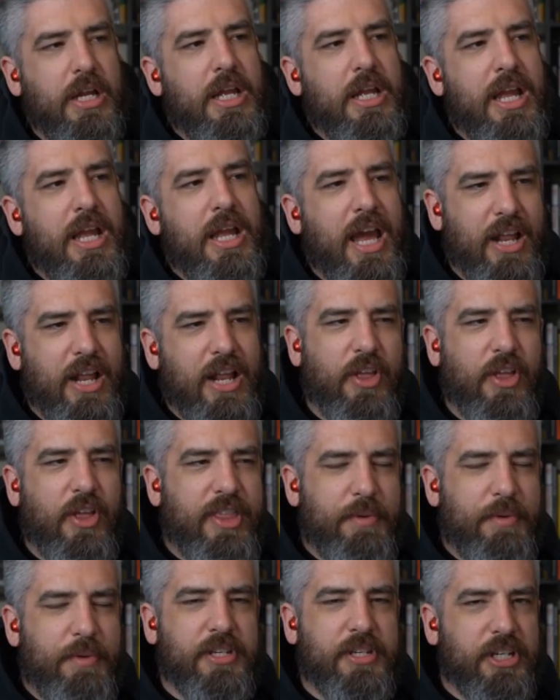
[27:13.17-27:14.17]
Mm-hmm. And I thought
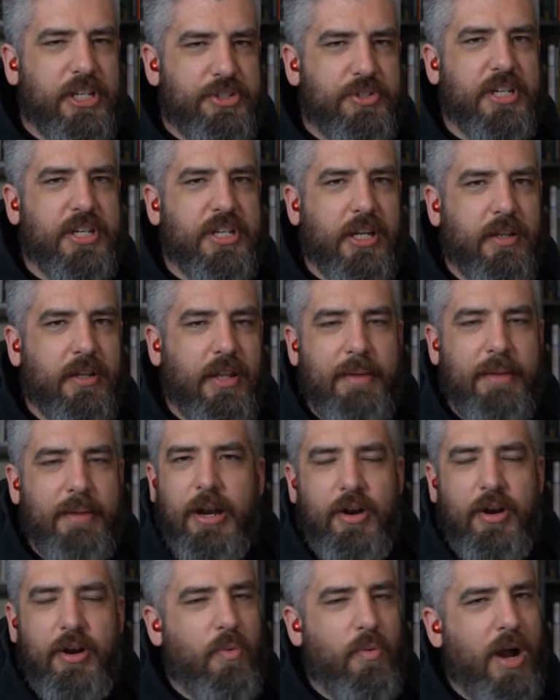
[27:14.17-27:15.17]
that was an interesting claim.
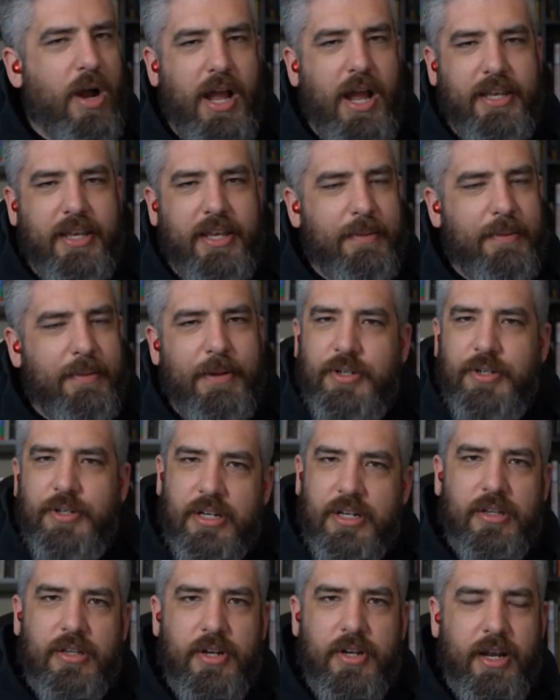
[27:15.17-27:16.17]
I don't know why I did, but I
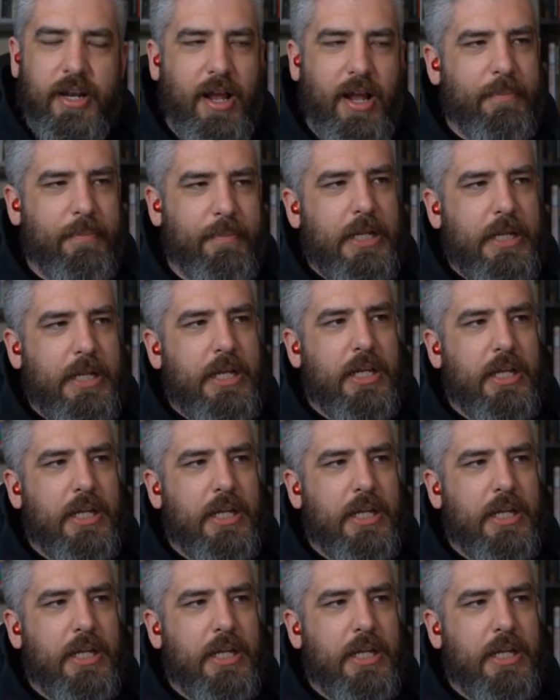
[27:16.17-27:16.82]
tried to look it up.